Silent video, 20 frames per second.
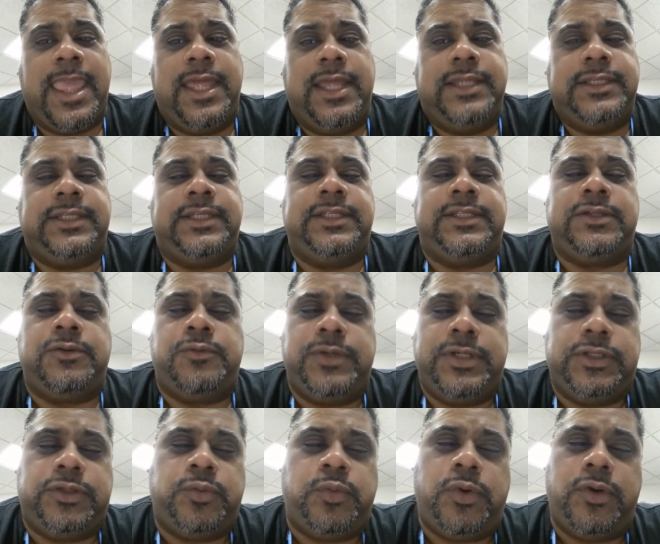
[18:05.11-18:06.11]
See, so when
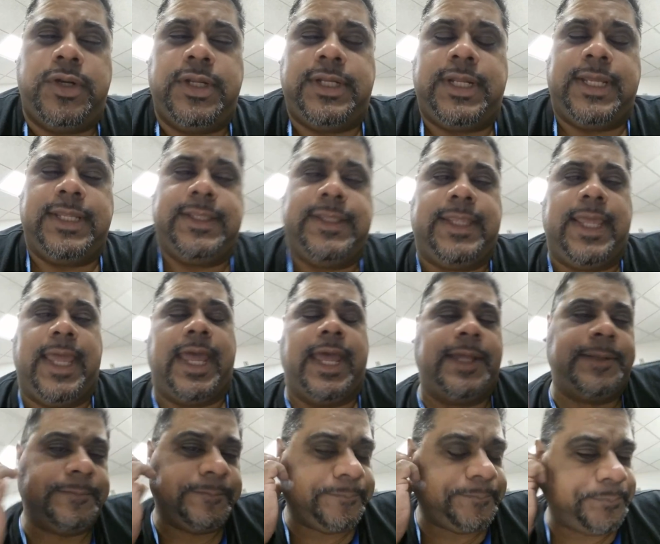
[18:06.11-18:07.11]
it's worded like that,
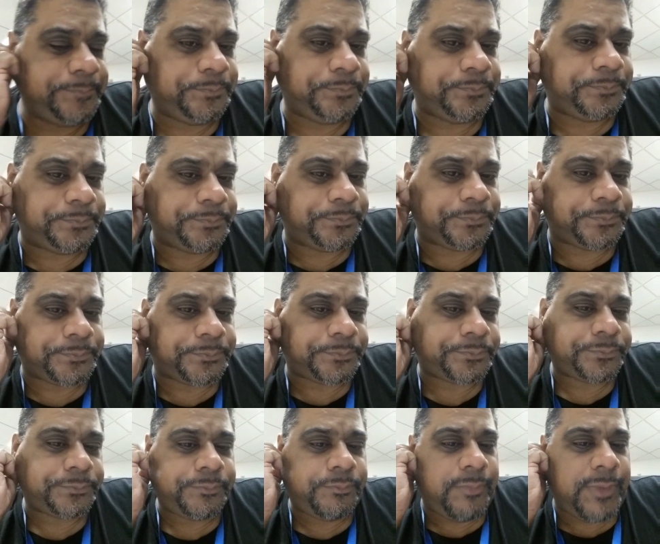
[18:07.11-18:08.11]

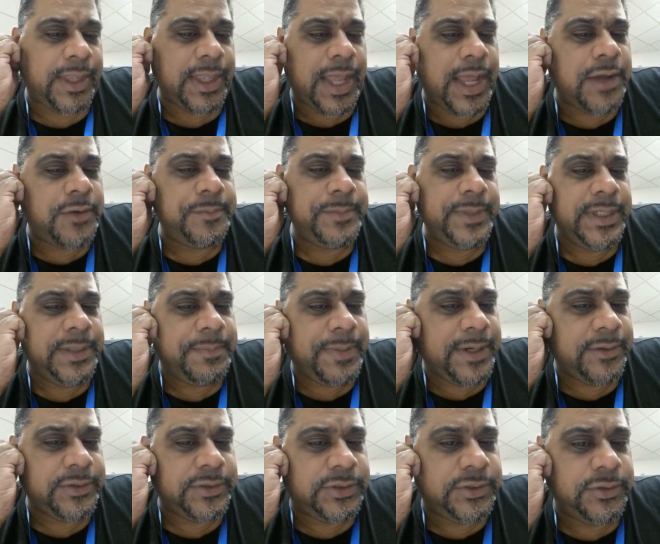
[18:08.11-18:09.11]
how many
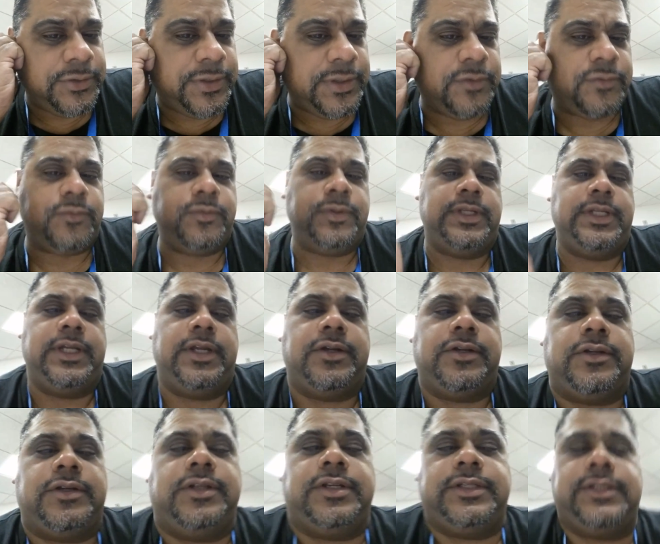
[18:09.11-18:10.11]
parents do you think really are
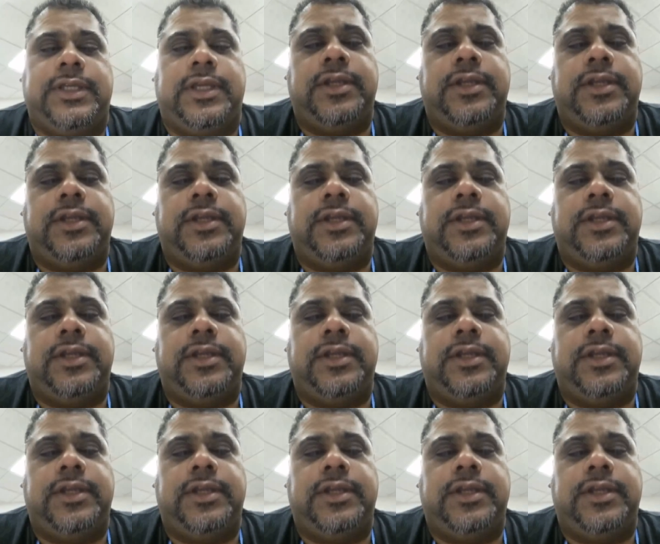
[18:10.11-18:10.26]
going to say,